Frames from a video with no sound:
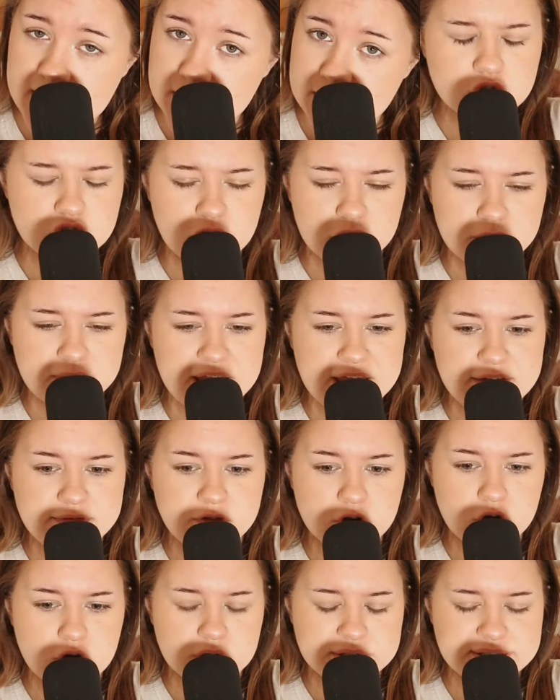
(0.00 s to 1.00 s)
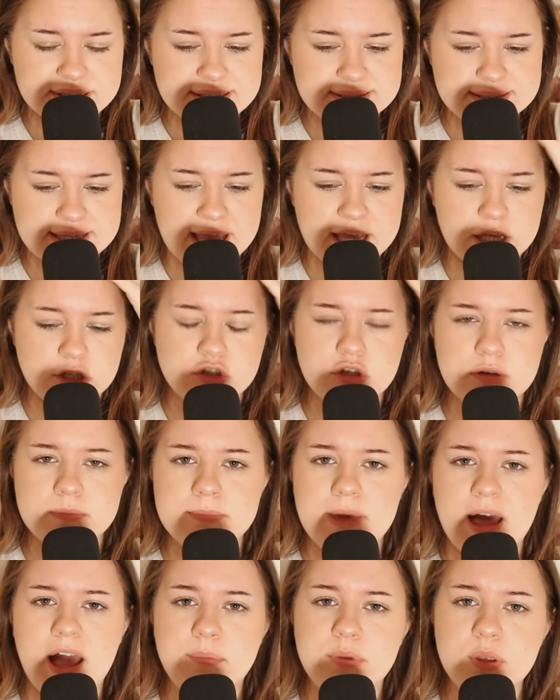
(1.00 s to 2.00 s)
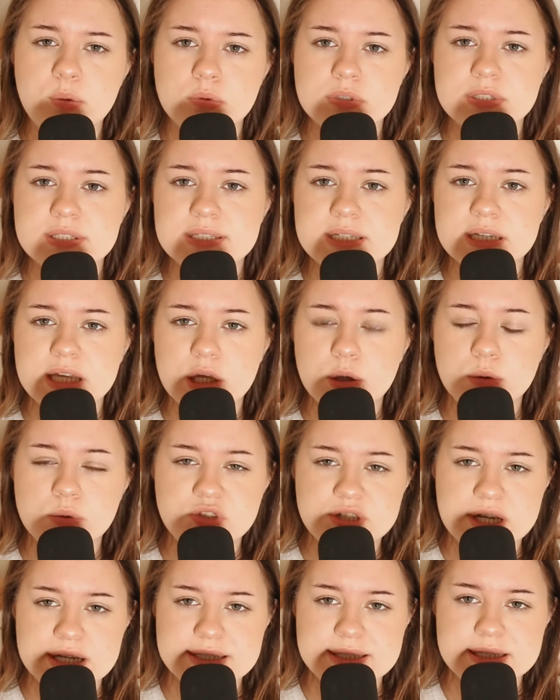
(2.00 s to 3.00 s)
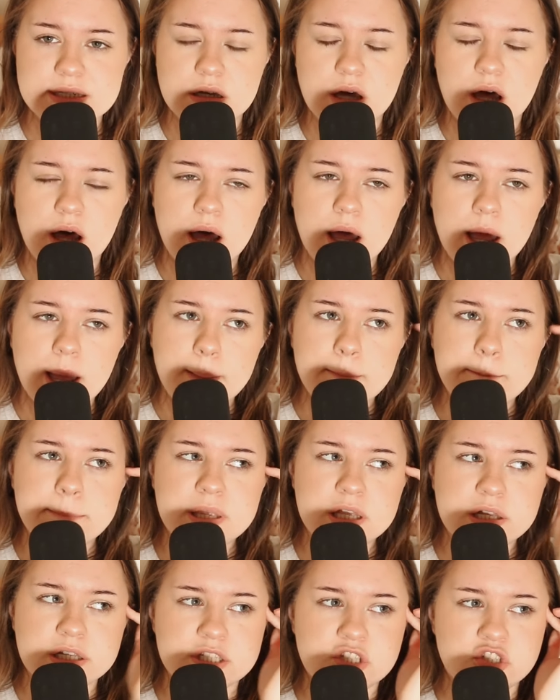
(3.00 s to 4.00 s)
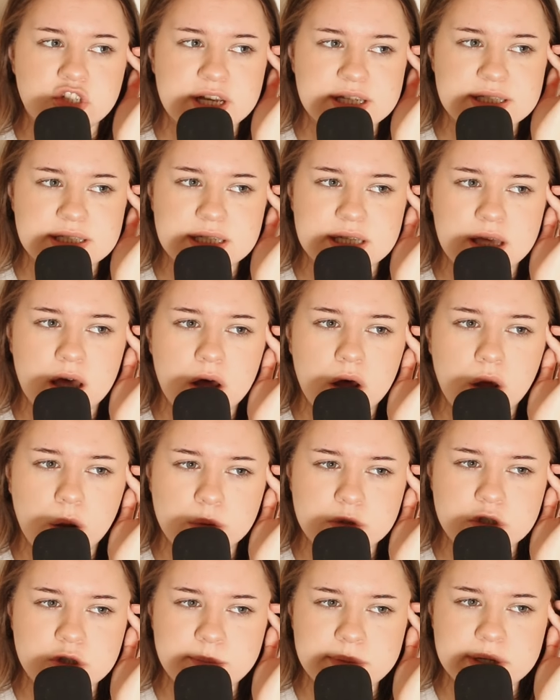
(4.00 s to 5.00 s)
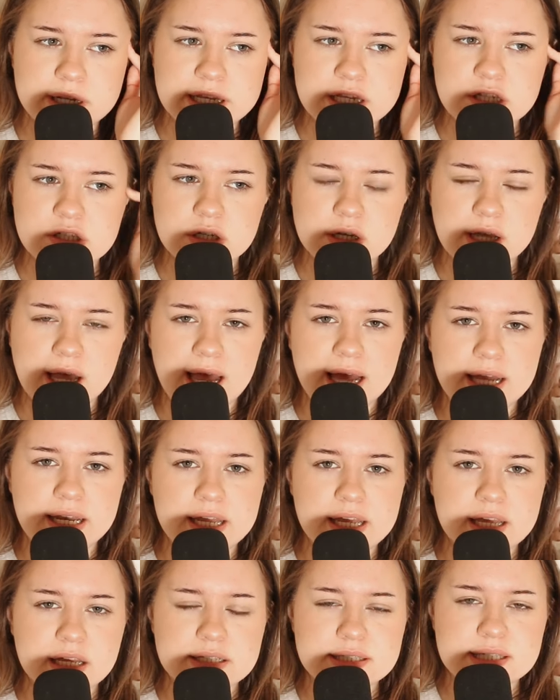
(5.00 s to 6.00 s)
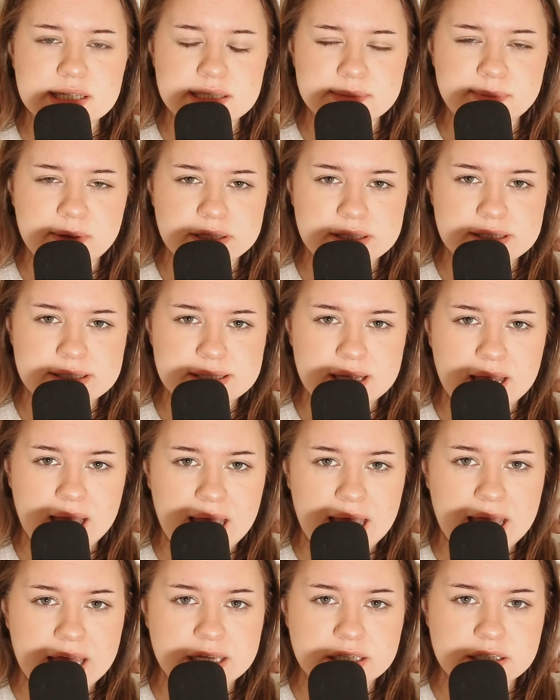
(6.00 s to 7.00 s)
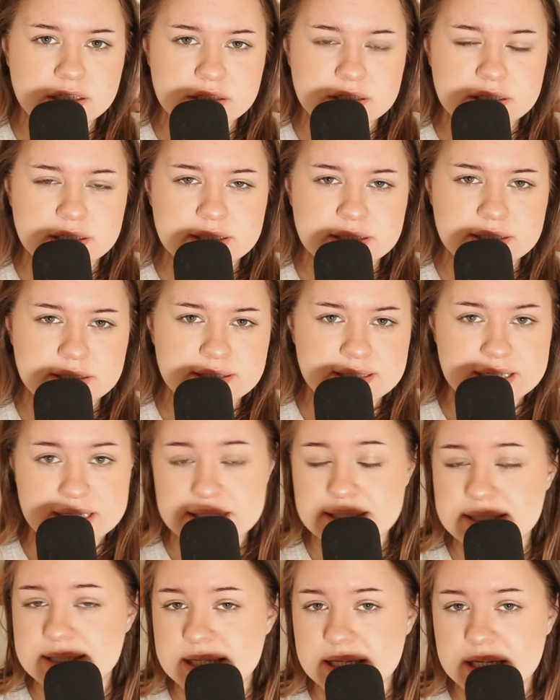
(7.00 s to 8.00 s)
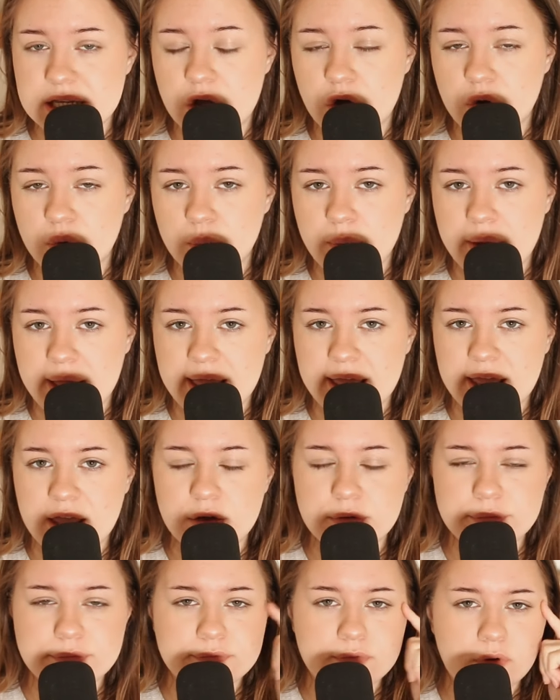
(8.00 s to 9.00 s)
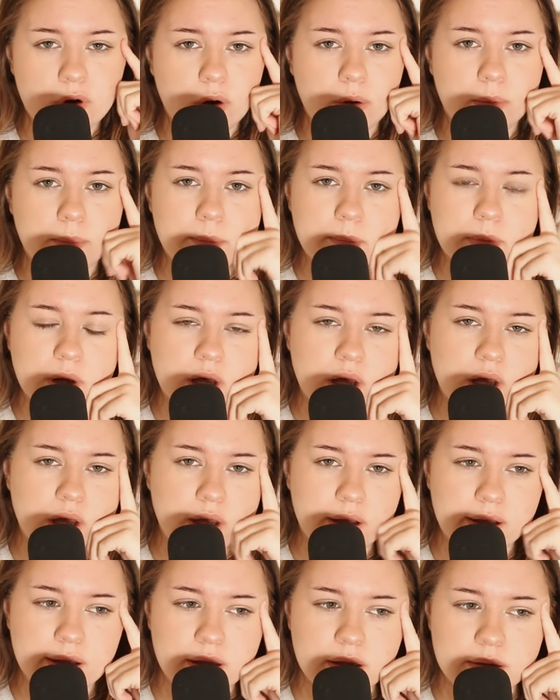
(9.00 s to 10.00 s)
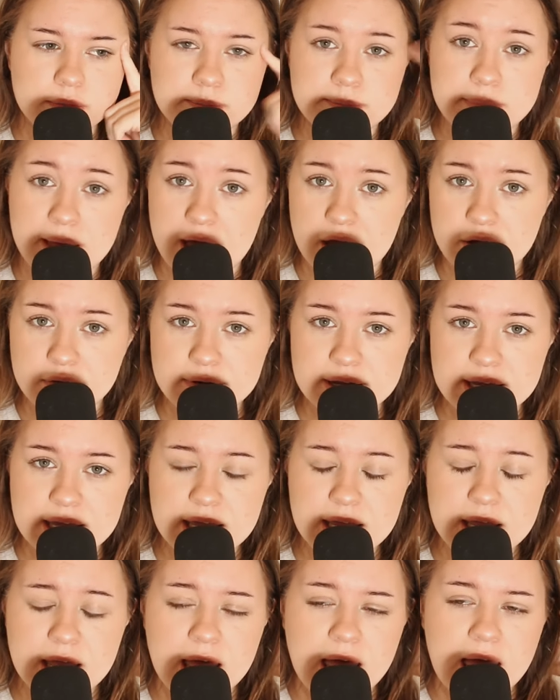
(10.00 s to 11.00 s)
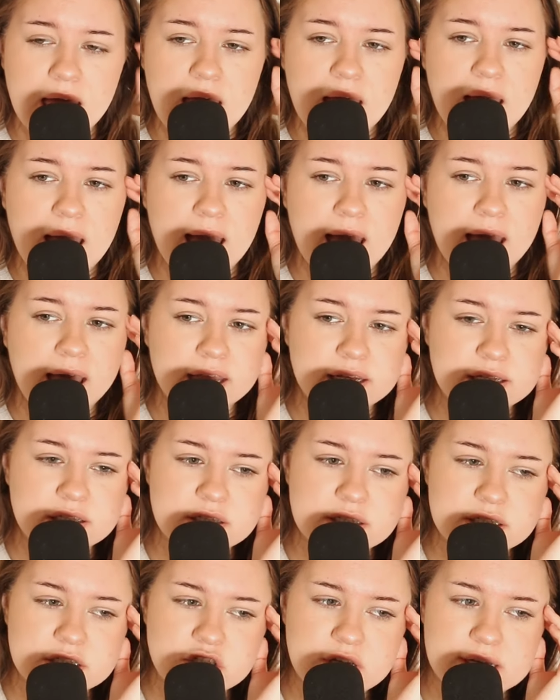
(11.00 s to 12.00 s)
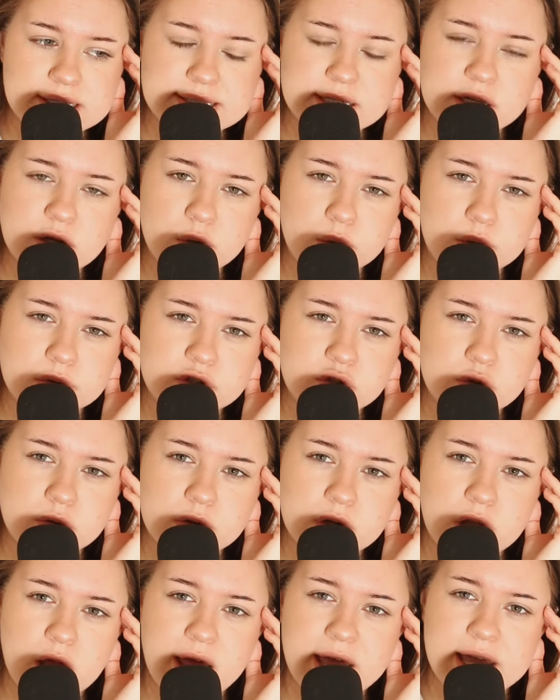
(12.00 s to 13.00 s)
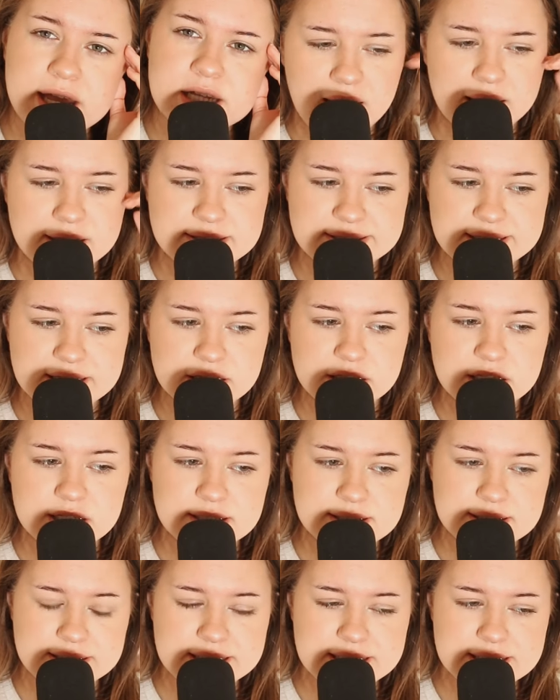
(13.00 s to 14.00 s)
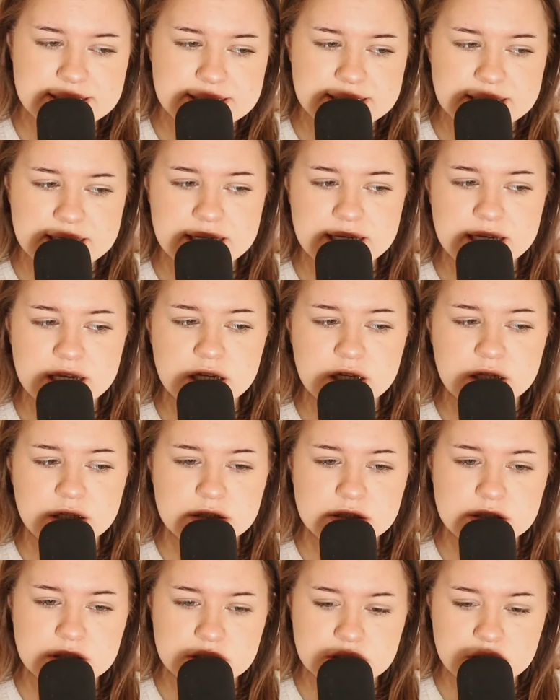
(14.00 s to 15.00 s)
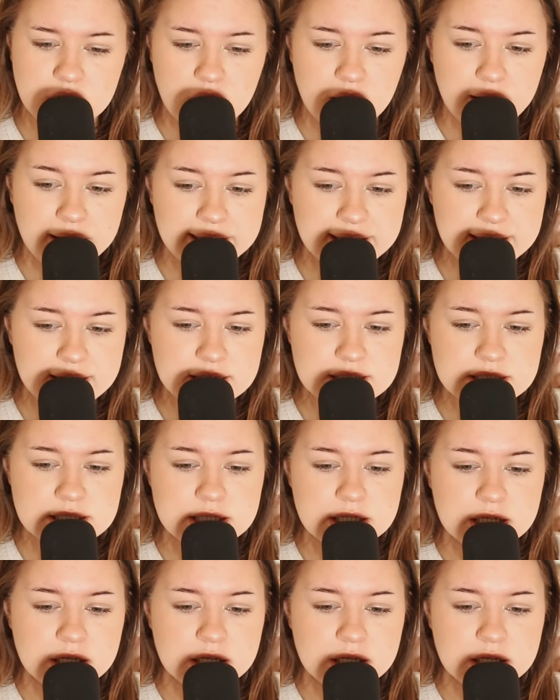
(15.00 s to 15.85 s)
Sorry, forgot to say. So Mary wants to kill Jessica because Jessica ultimately took Alex, Spencer, and Cece away from Mary. And Jessica also lied and said that Cece died